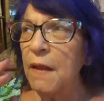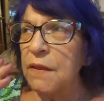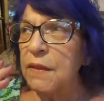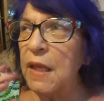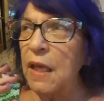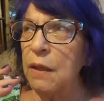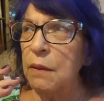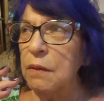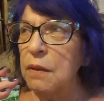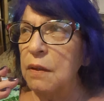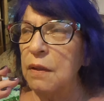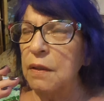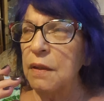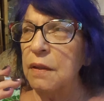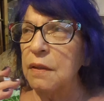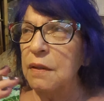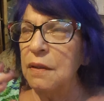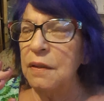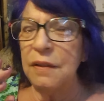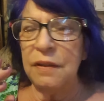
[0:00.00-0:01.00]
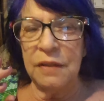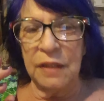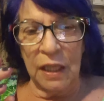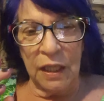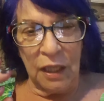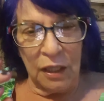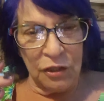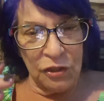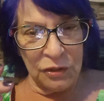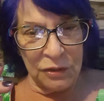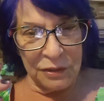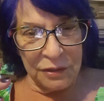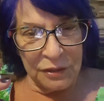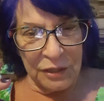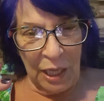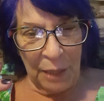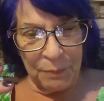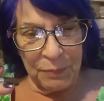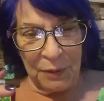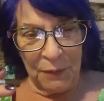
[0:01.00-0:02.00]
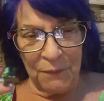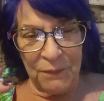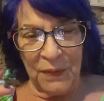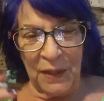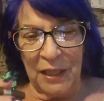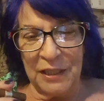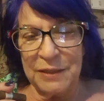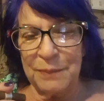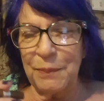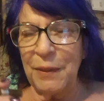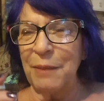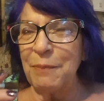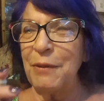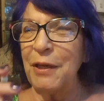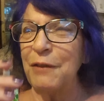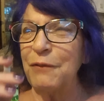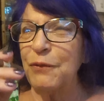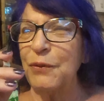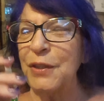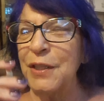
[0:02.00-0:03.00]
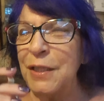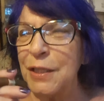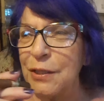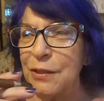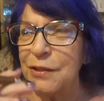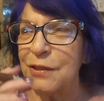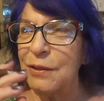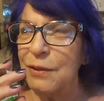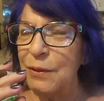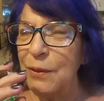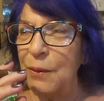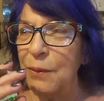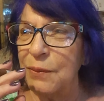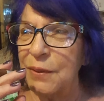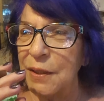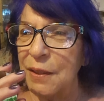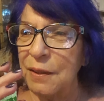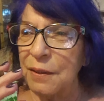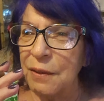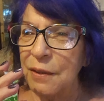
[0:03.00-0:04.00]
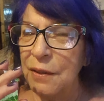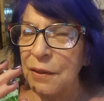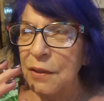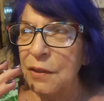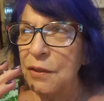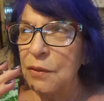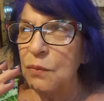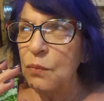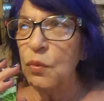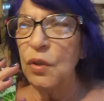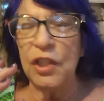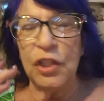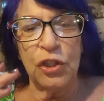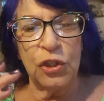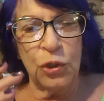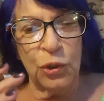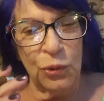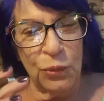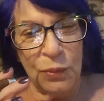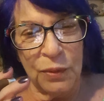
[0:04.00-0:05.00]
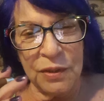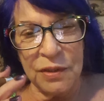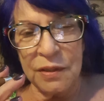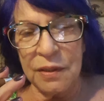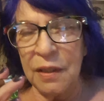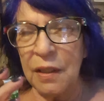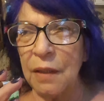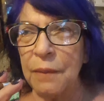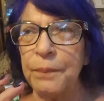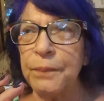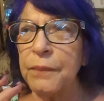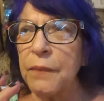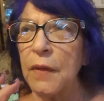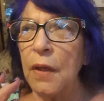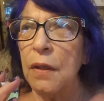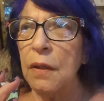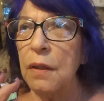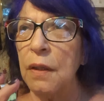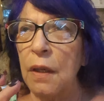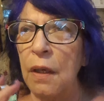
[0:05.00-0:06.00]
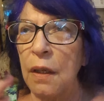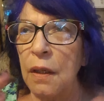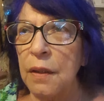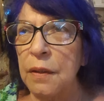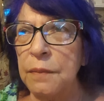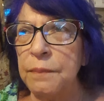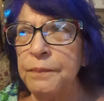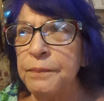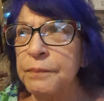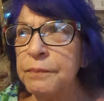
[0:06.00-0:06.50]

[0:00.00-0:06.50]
They got snapped up fast by my friends, the really cute ones. Now, but